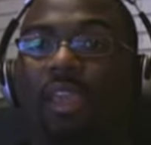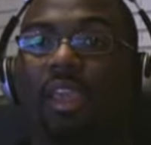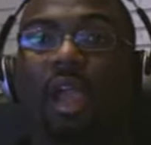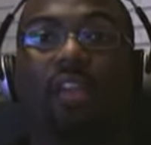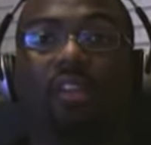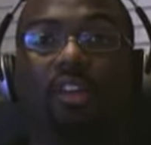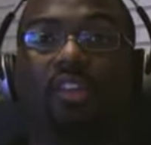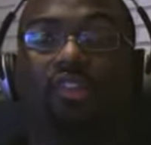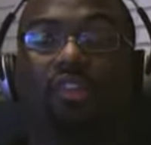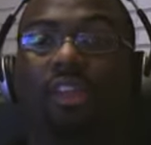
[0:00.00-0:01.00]
He got
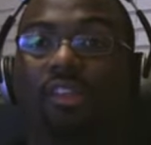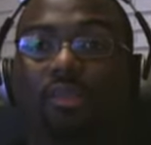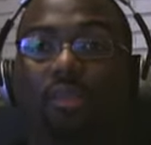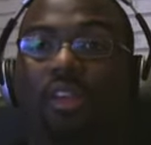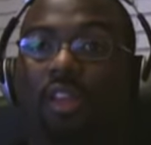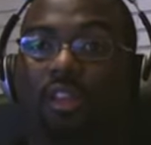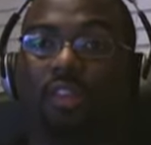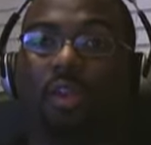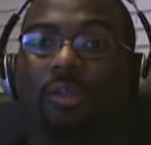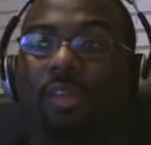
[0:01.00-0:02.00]
touched. That's what it
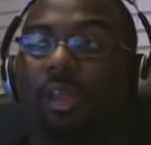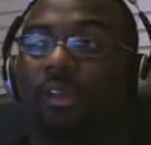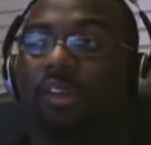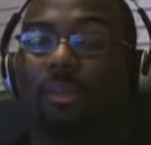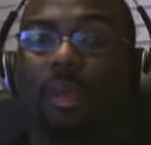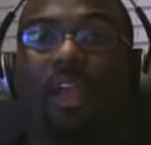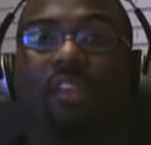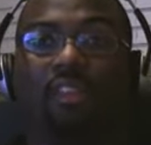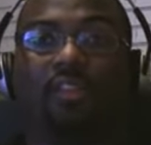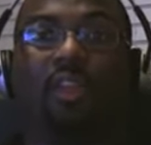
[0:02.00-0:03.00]
is. It comes down to some
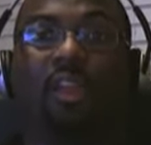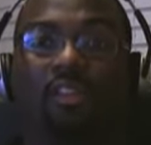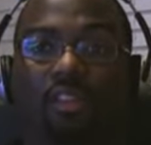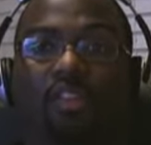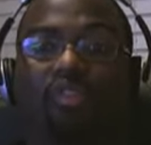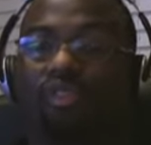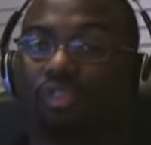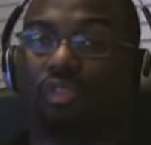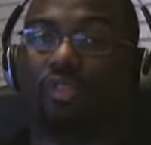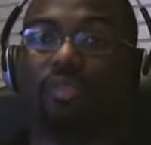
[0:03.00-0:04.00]
guys. If you get touched,
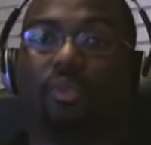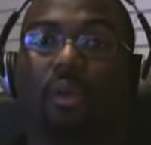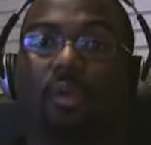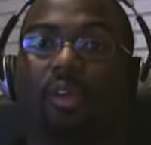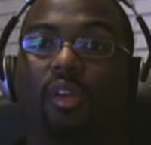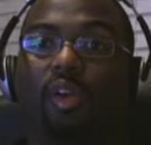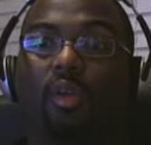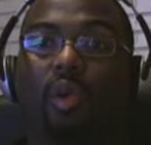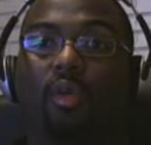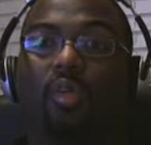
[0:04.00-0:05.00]
you're probably going to
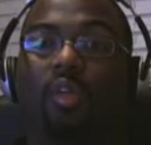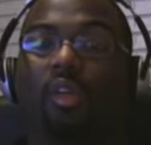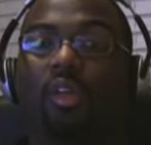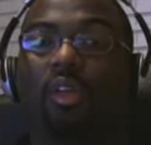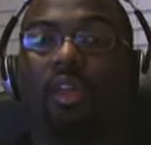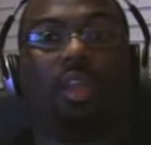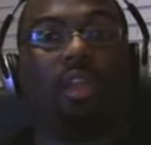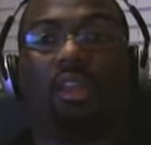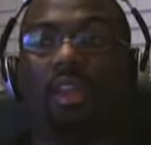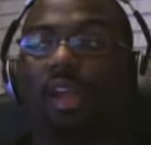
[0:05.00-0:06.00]
go out.
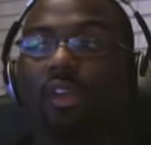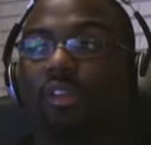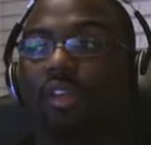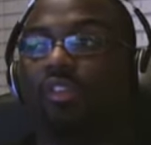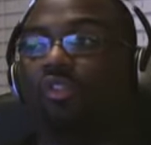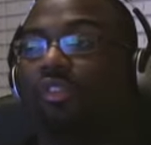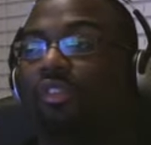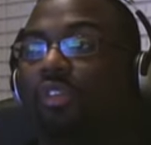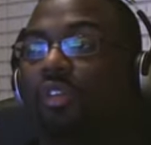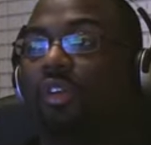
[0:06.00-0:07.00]
And he got touched
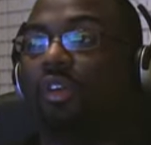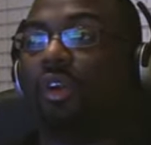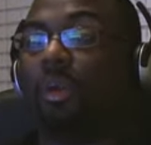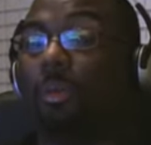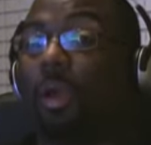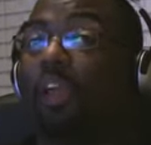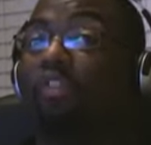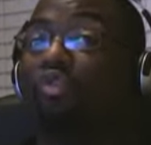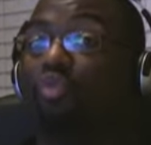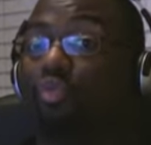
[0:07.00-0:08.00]
by a
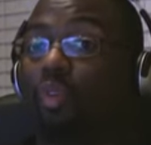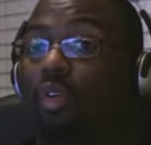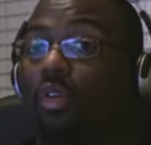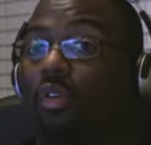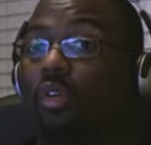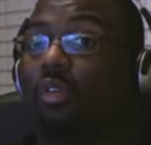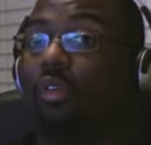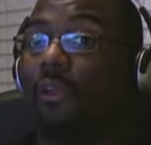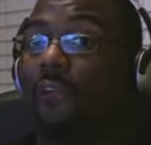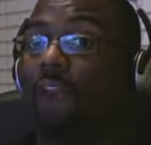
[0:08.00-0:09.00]
strong
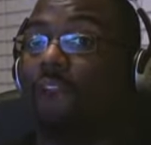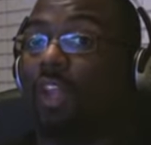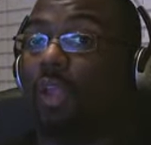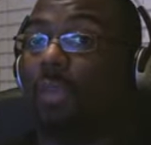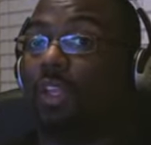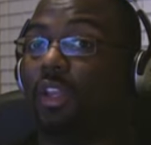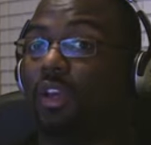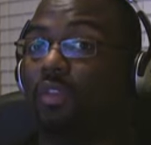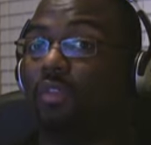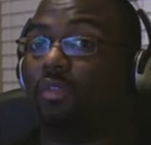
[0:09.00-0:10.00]
Filipino.